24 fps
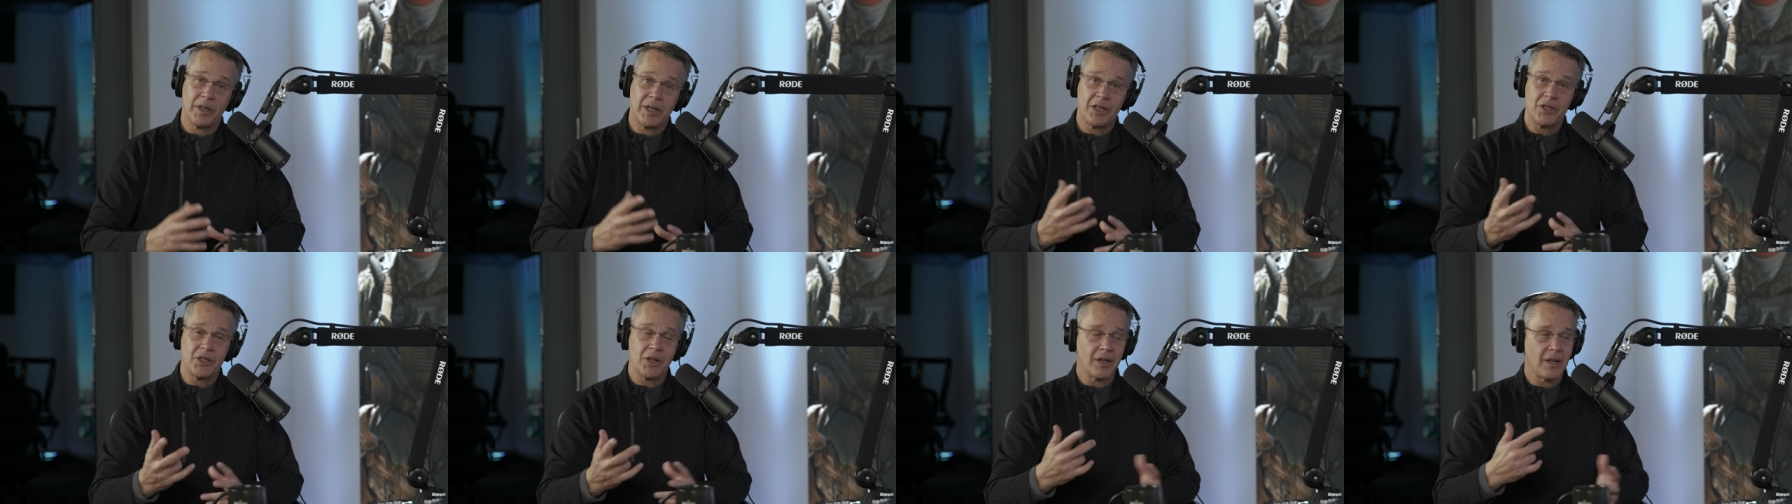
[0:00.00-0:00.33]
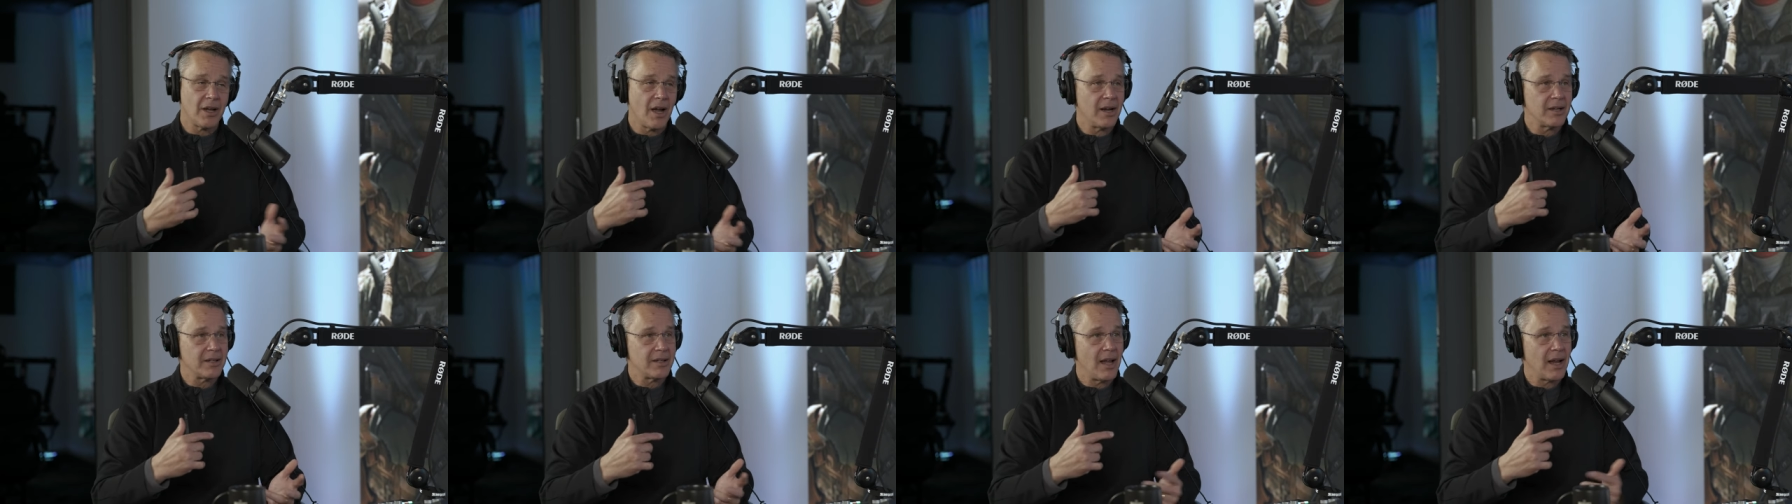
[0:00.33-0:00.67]
We'll get you
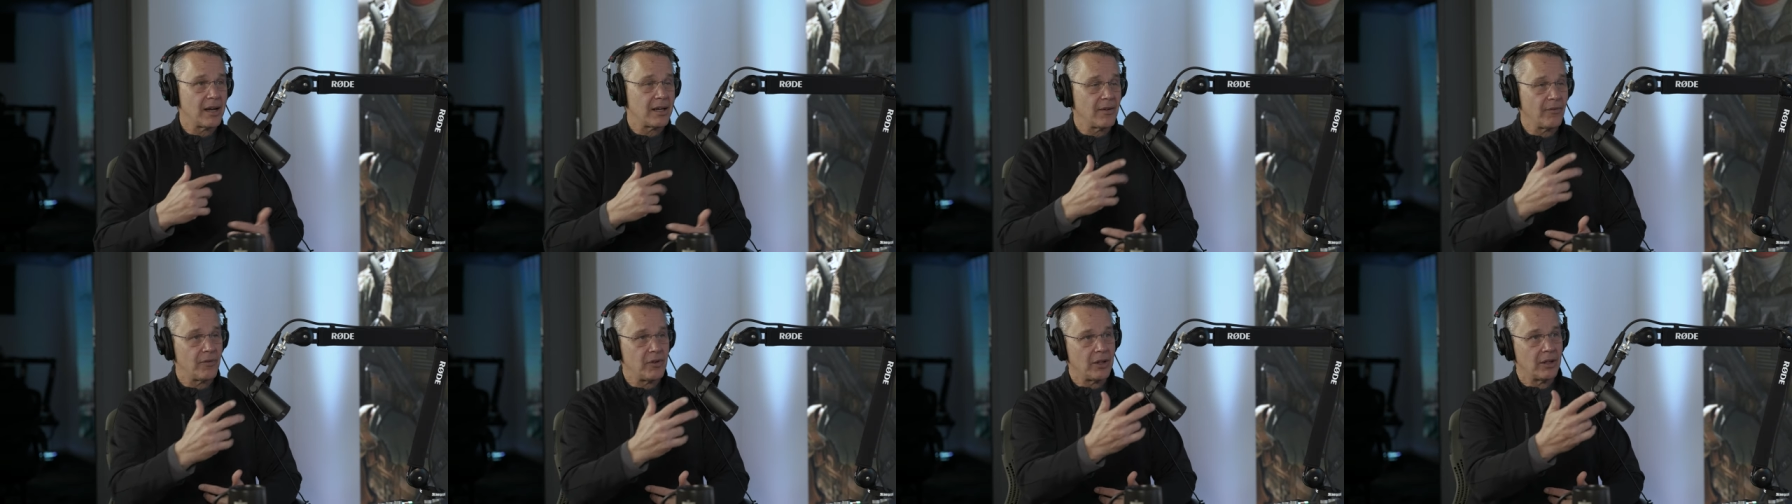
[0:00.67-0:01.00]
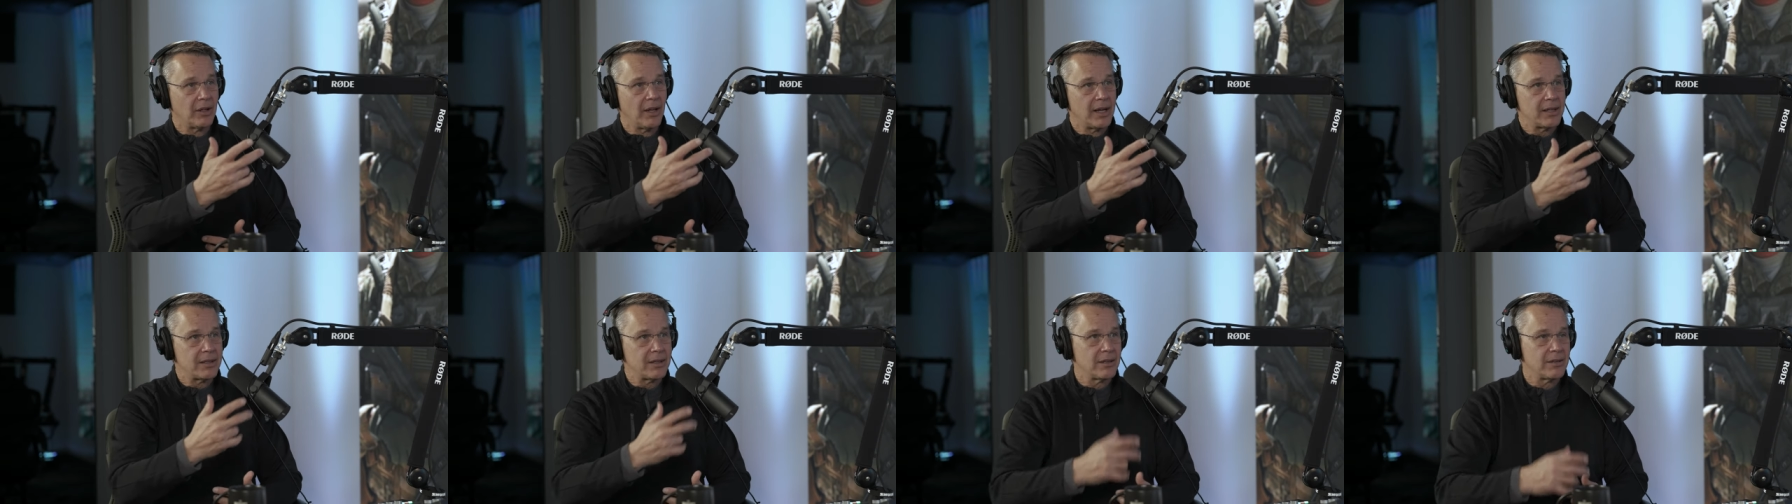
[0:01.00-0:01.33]
in contact if
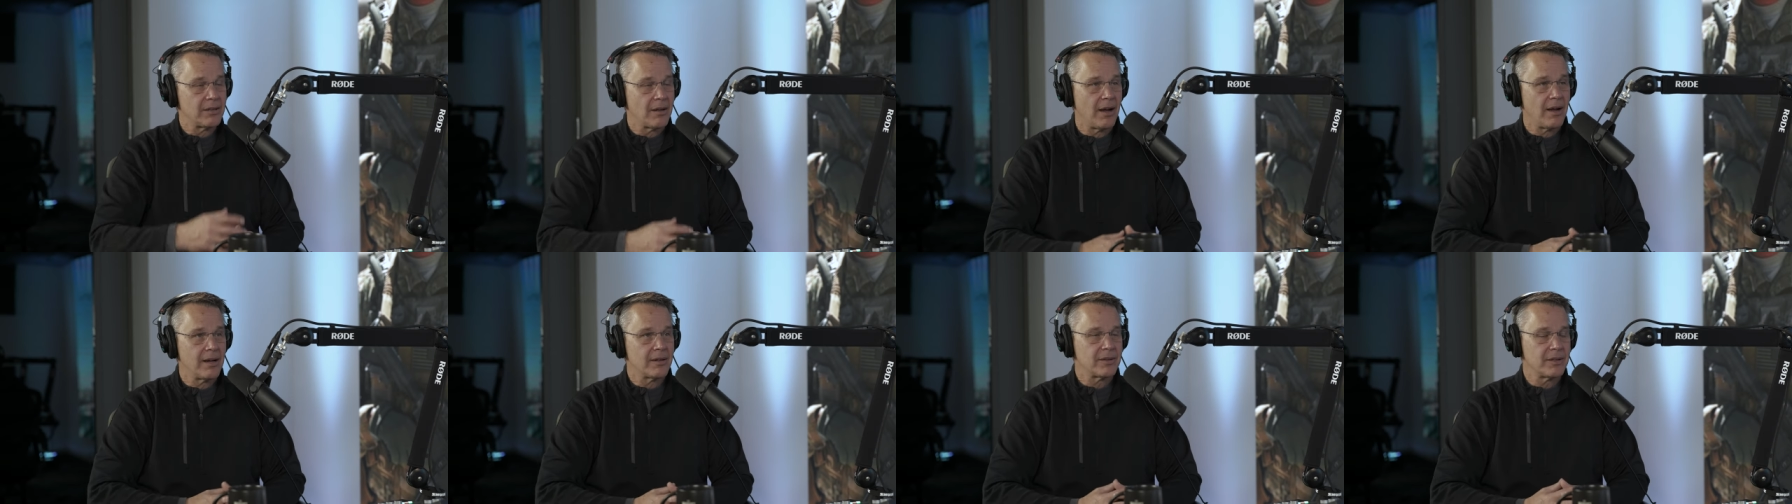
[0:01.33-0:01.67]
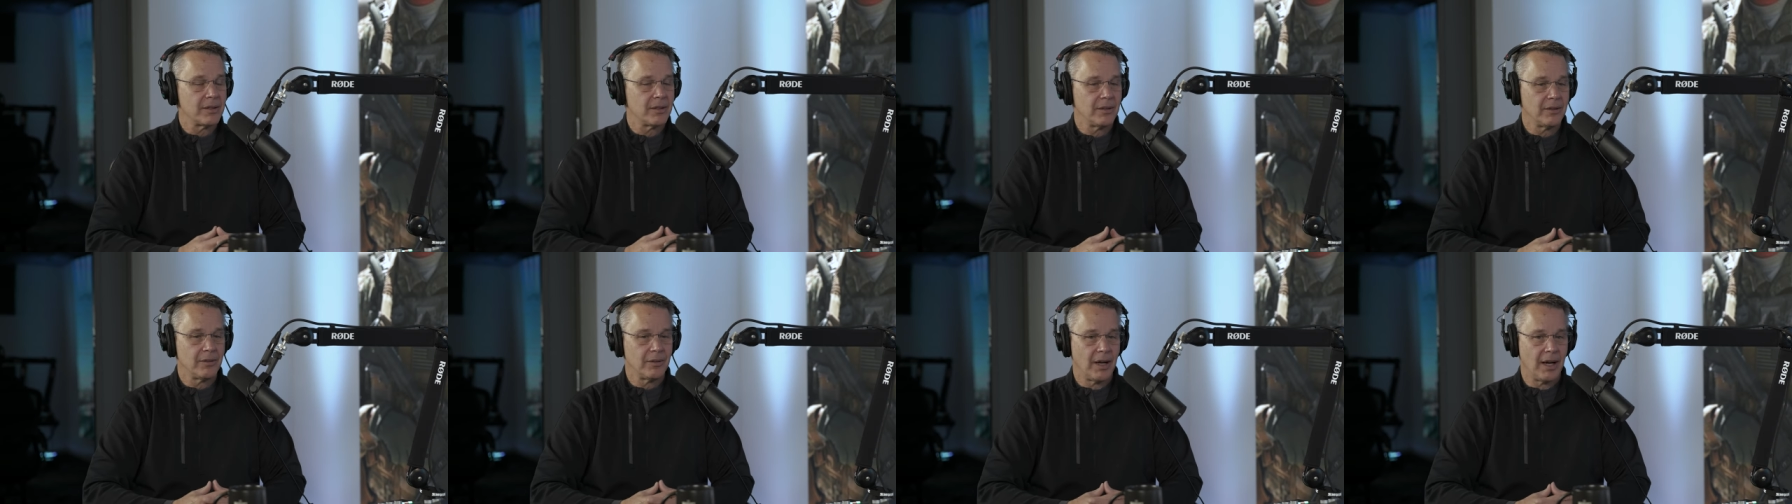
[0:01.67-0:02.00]
you'd like to
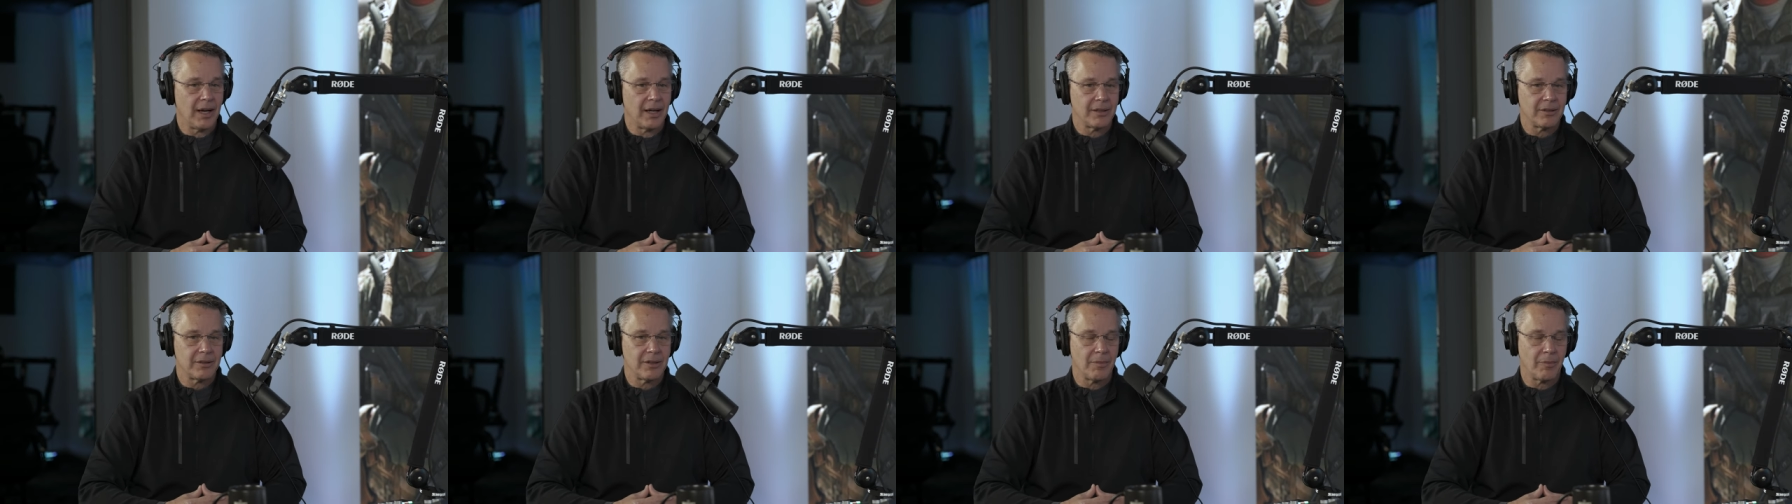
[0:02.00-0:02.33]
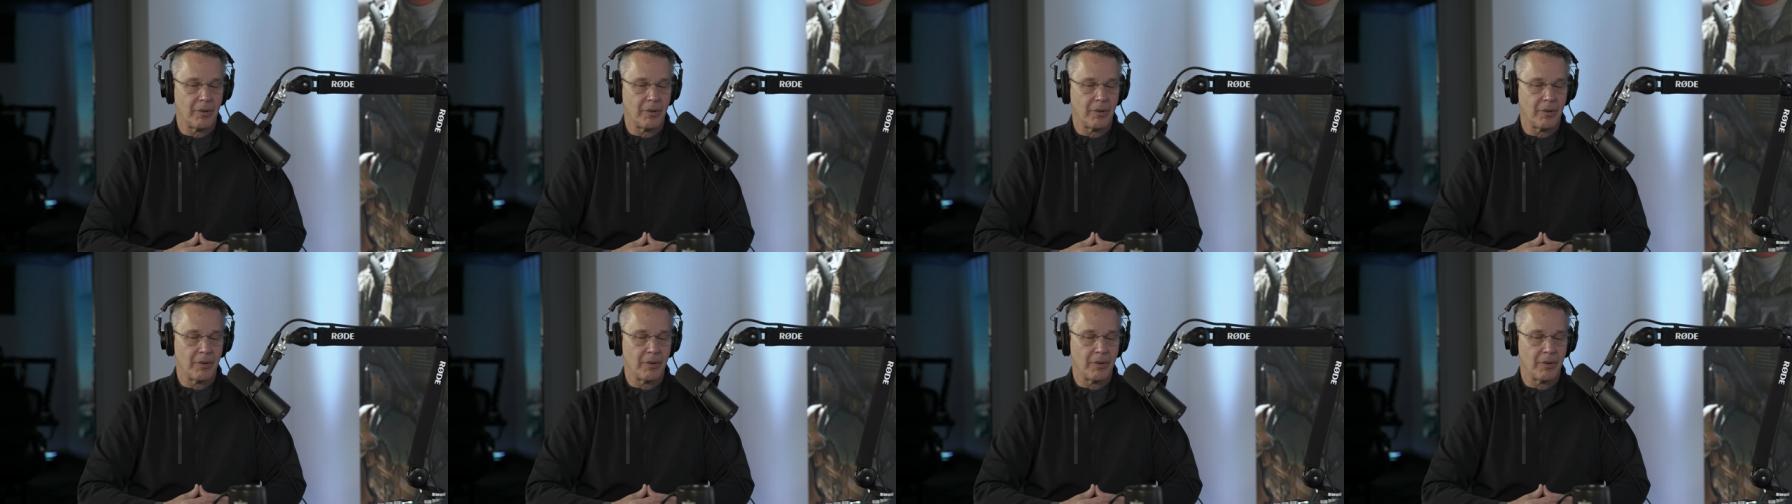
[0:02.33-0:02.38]
talk to uh,